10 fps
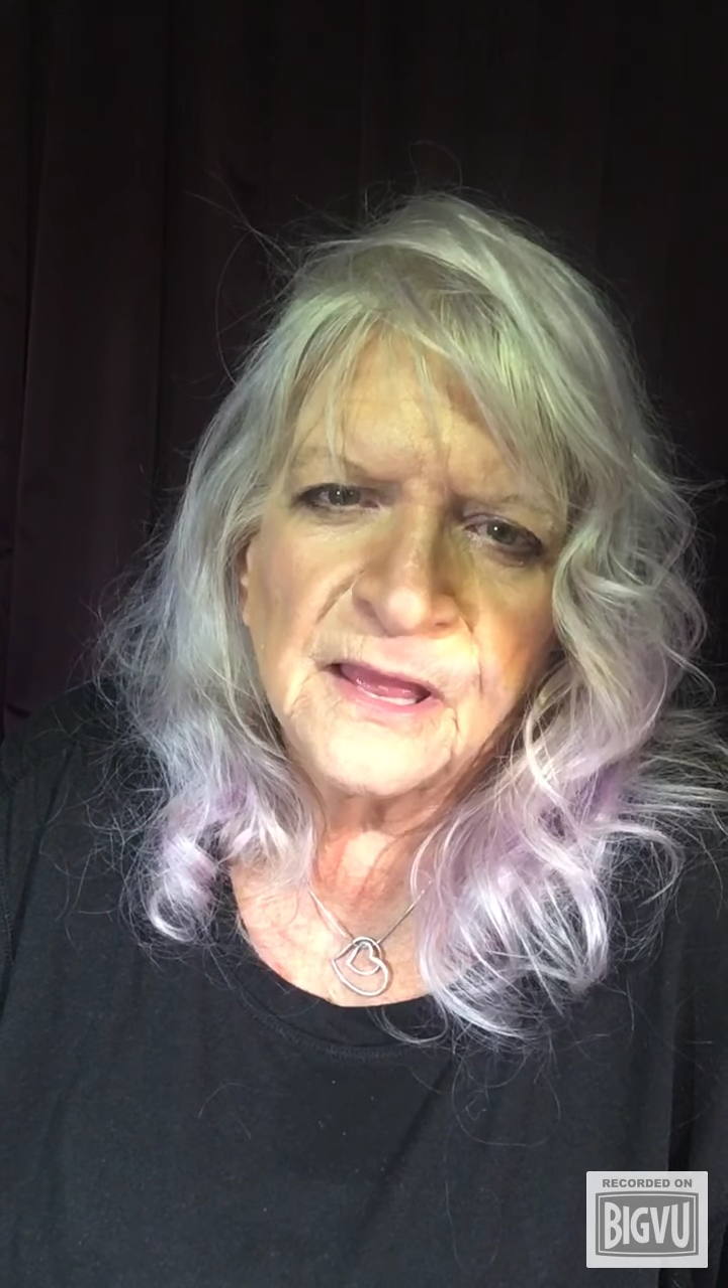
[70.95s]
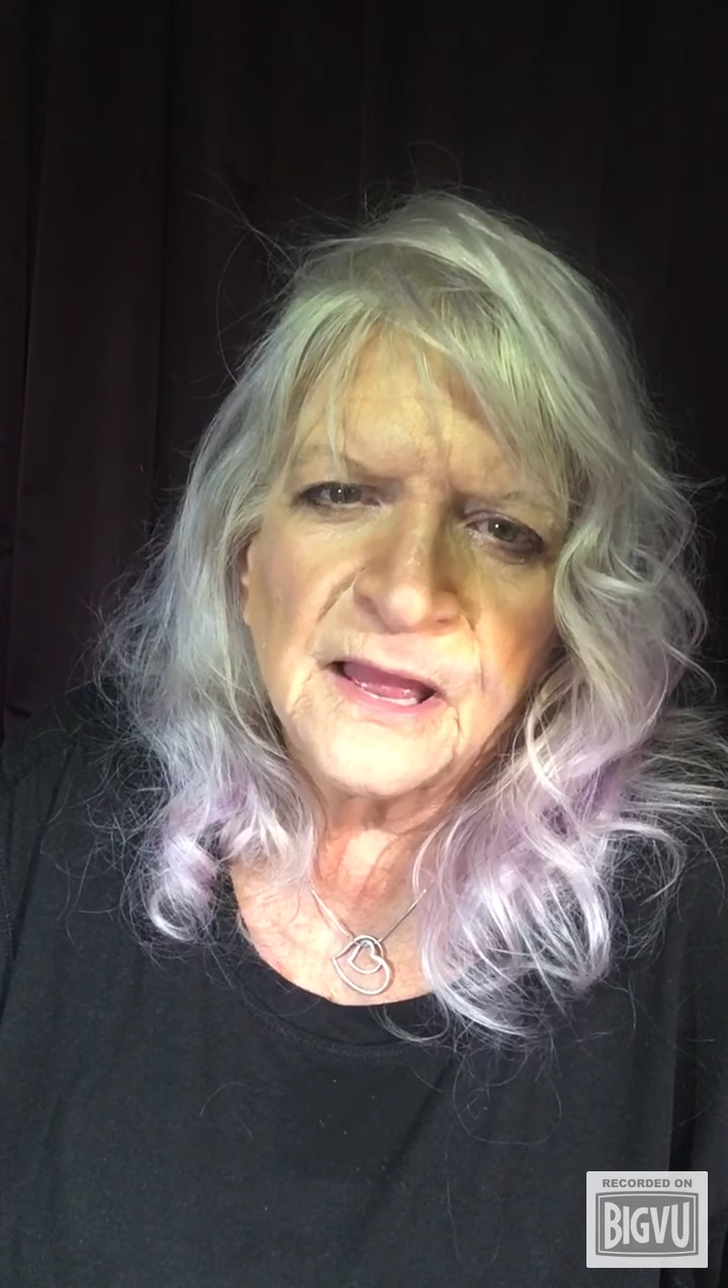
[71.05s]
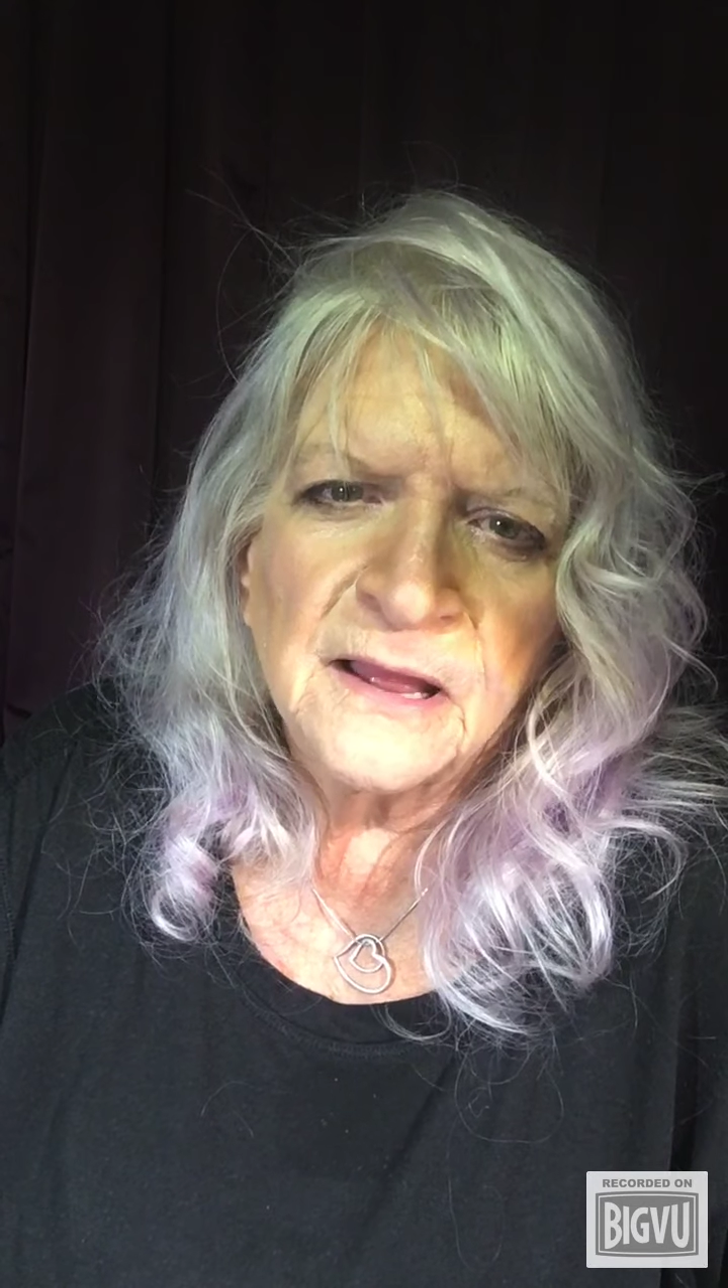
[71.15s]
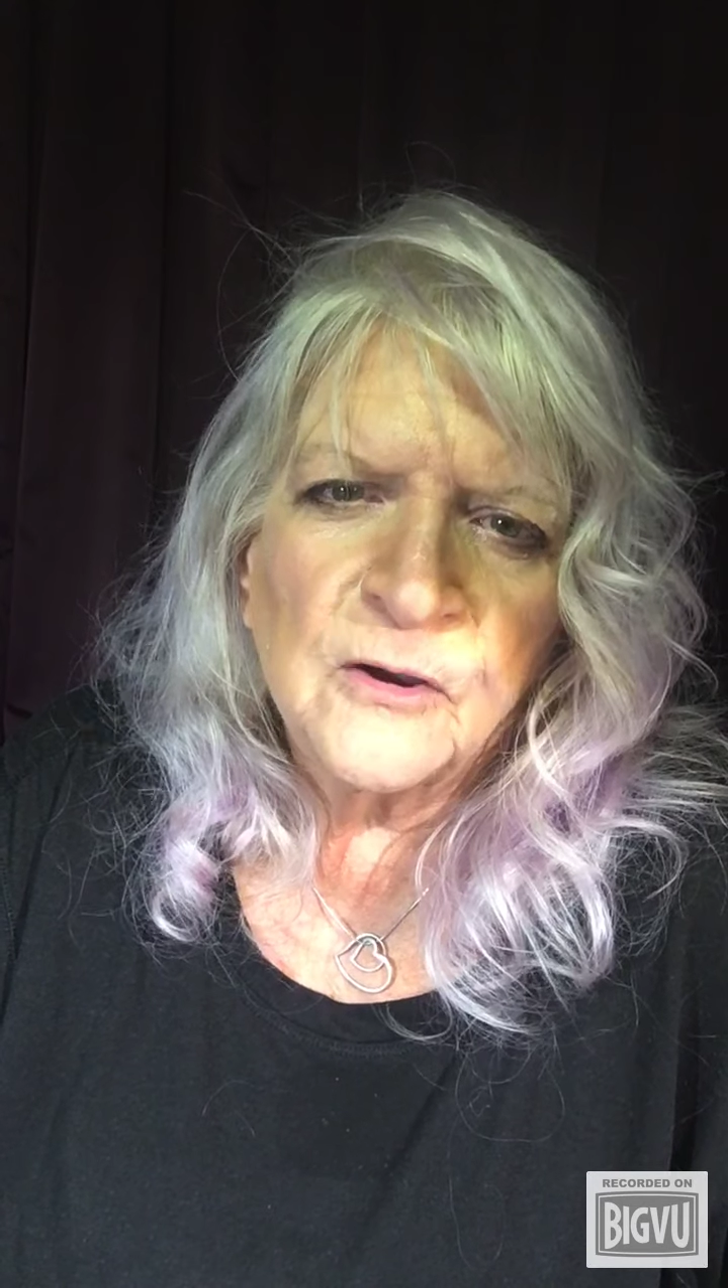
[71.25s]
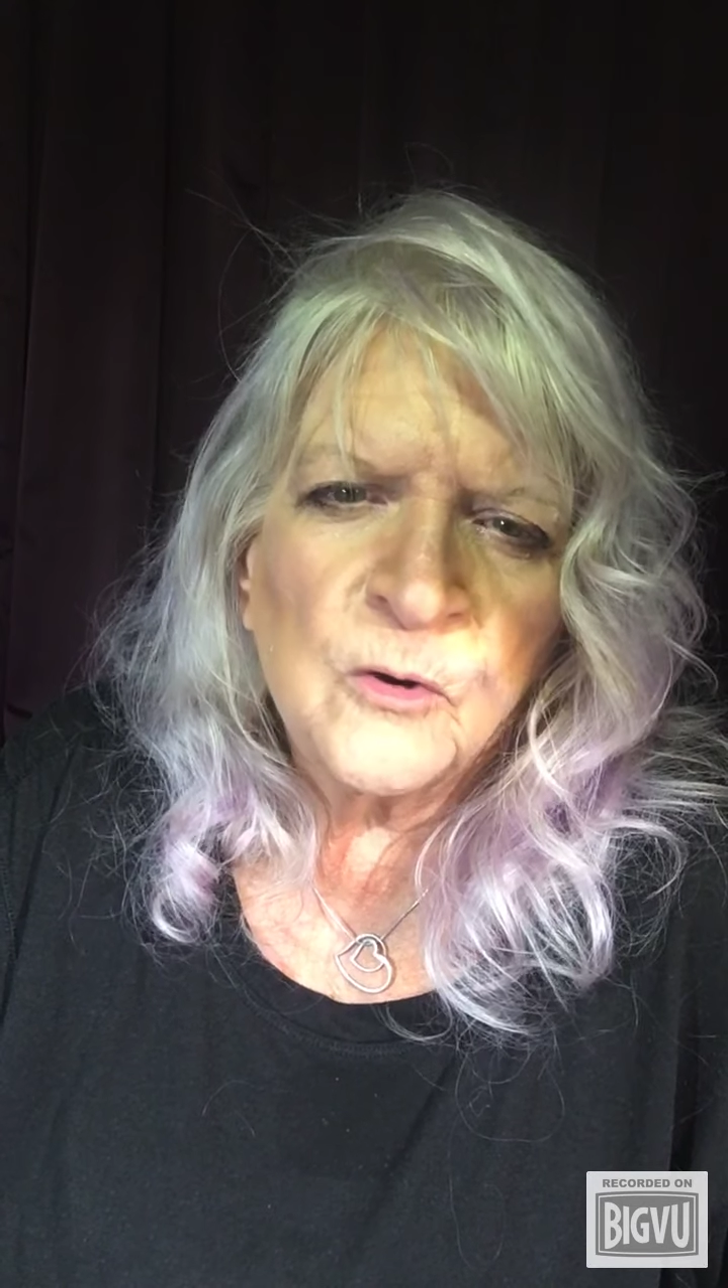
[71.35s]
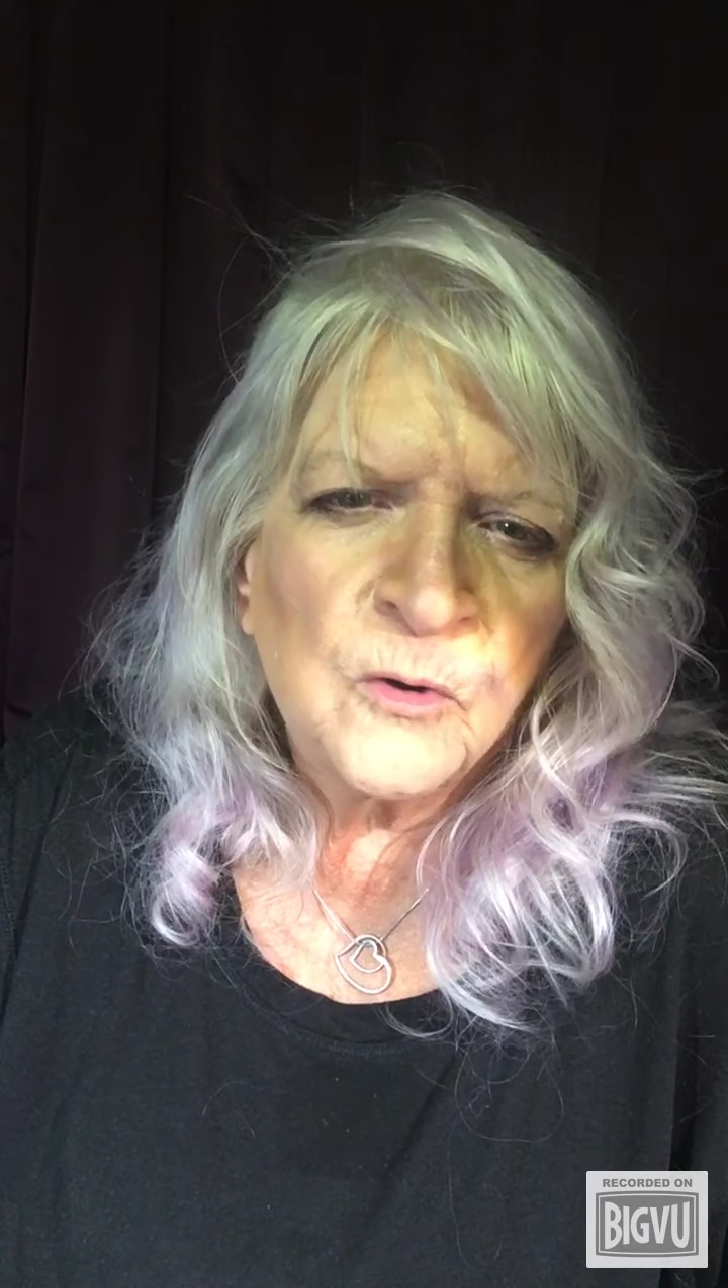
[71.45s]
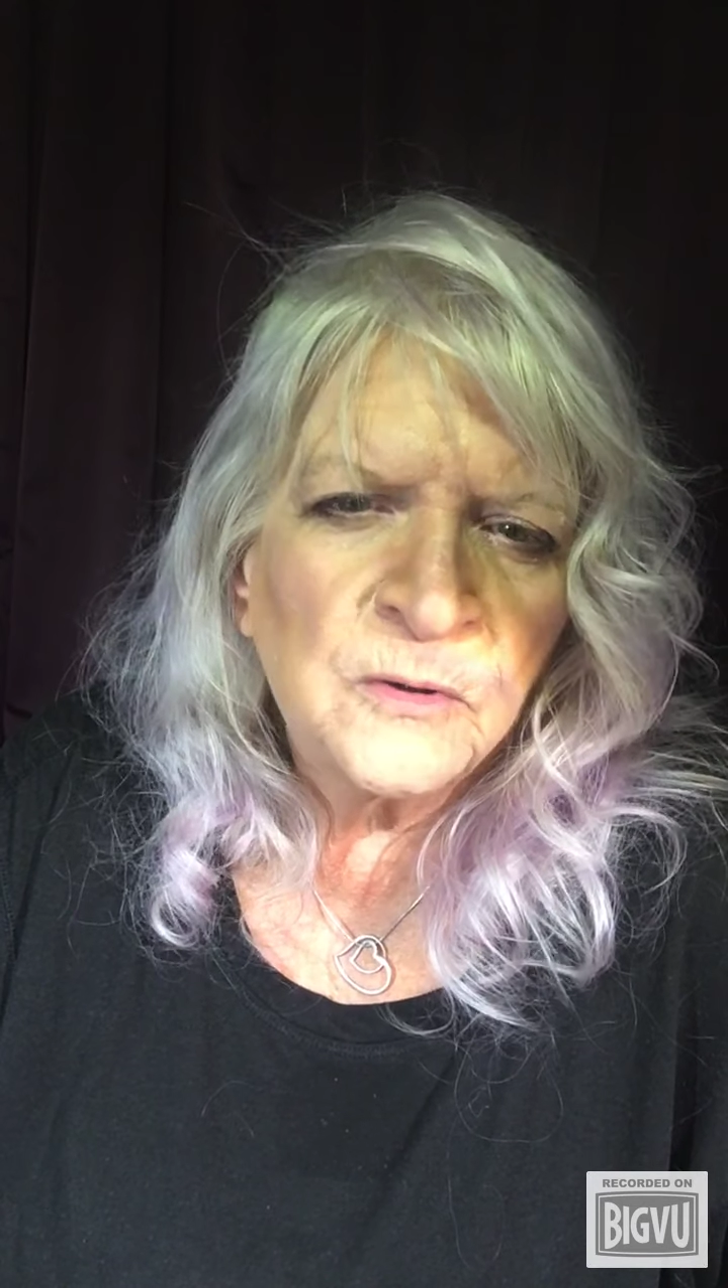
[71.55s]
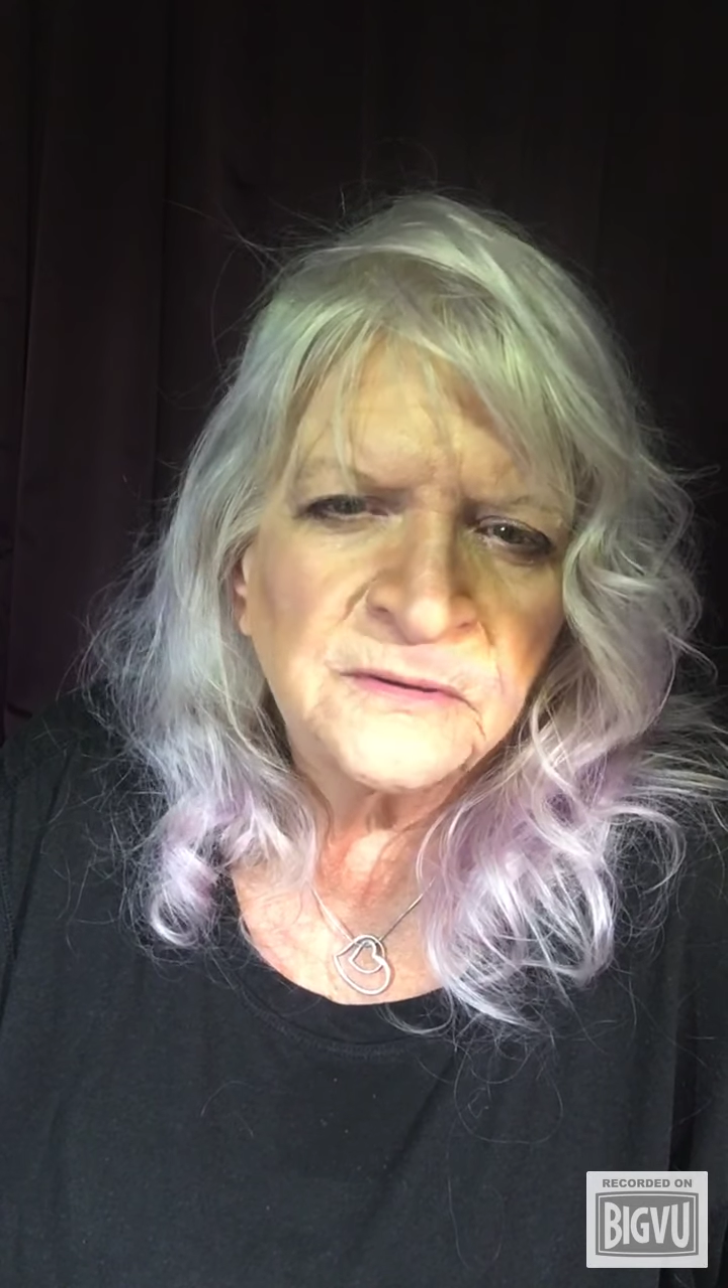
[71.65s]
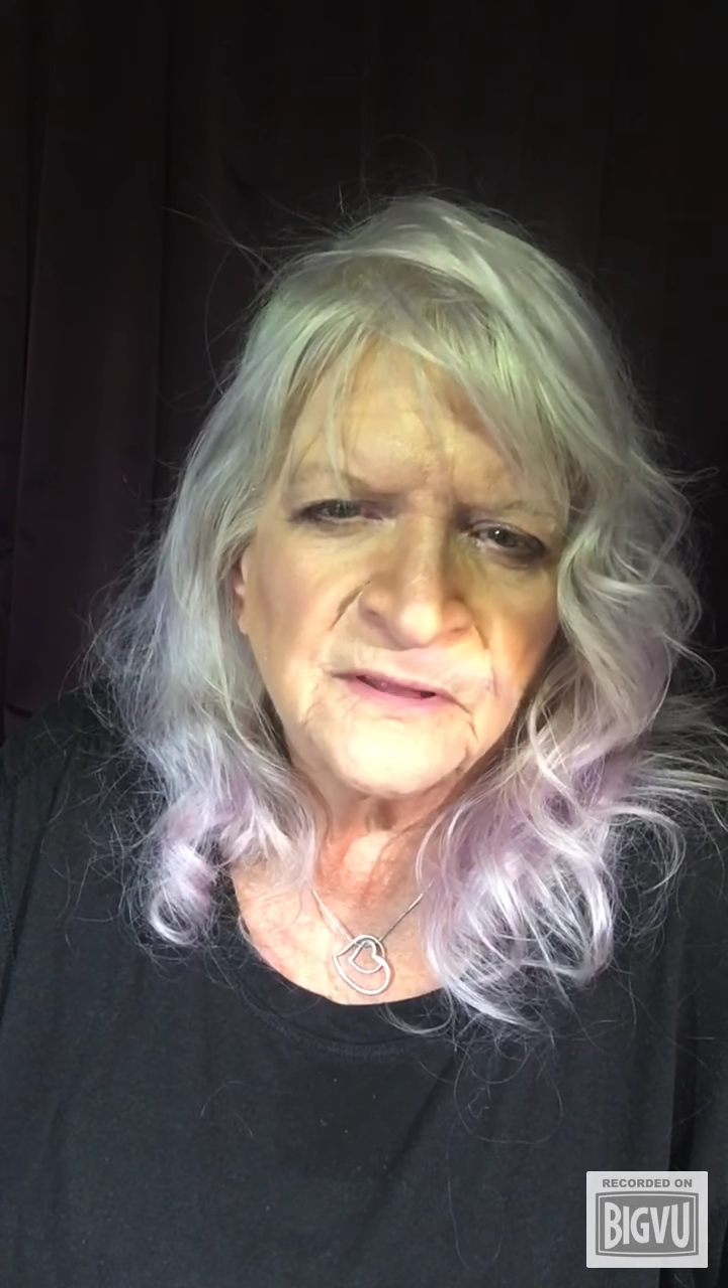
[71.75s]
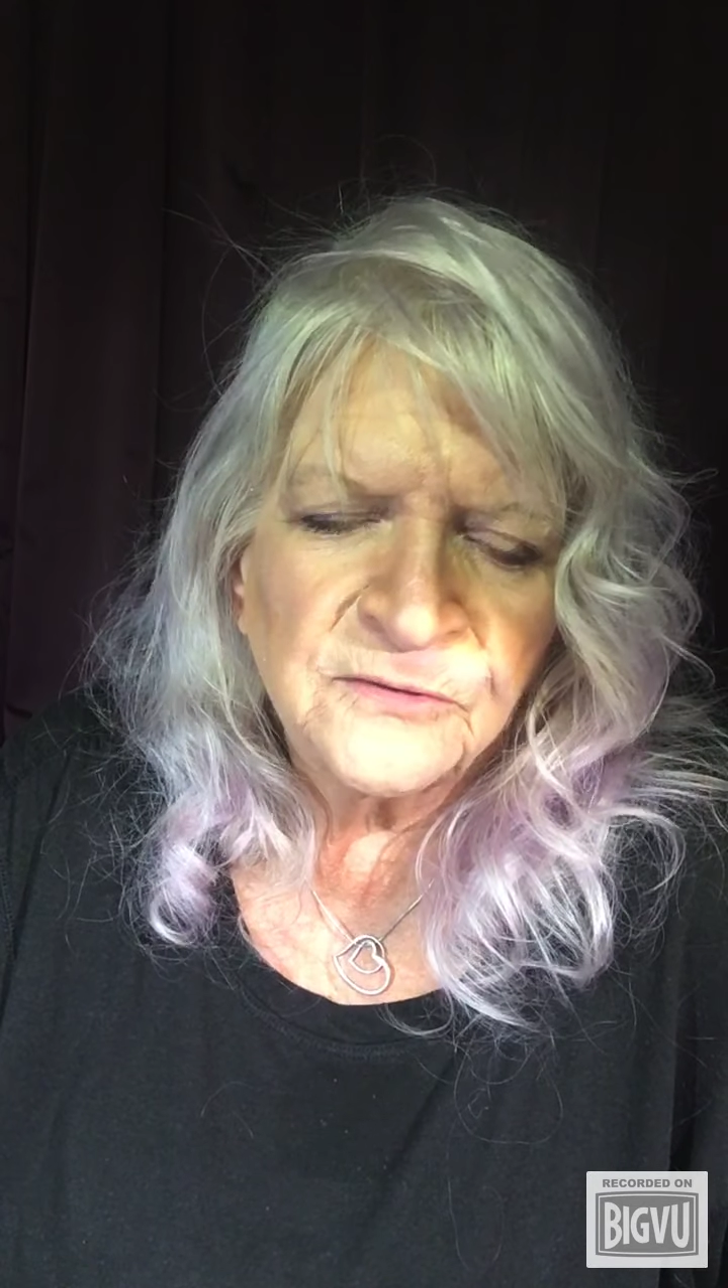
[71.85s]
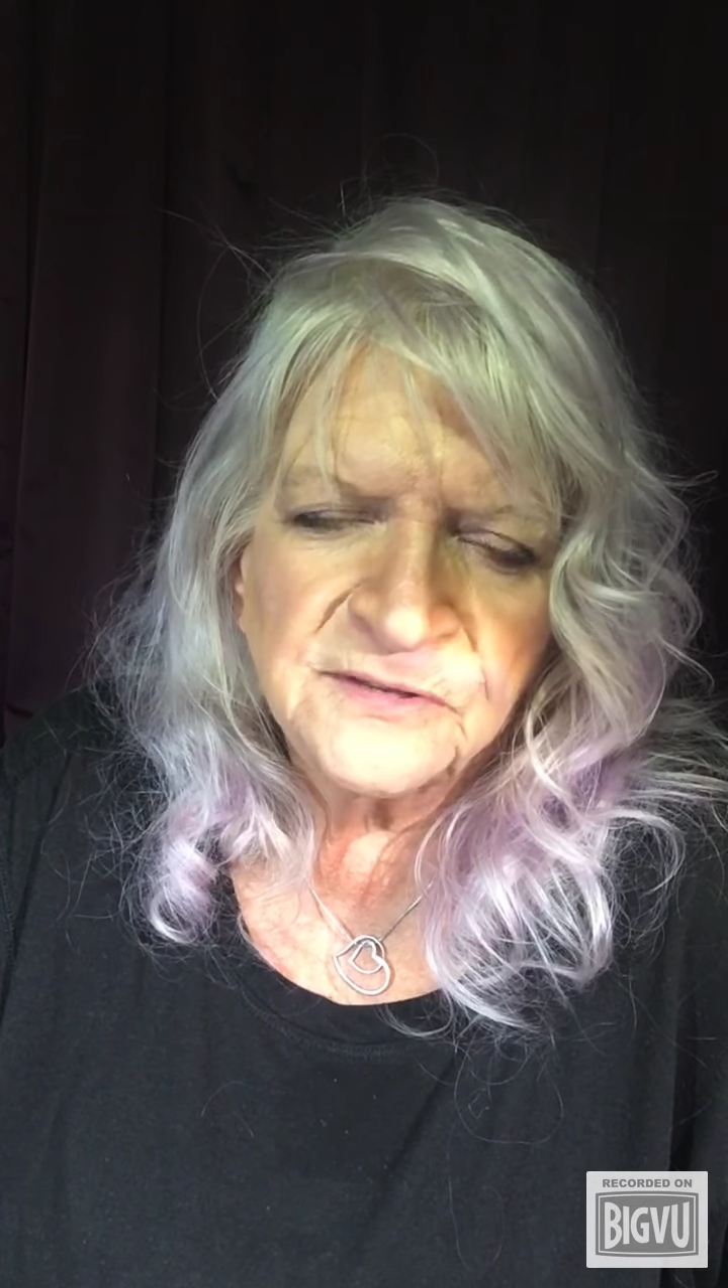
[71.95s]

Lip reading: a whole nother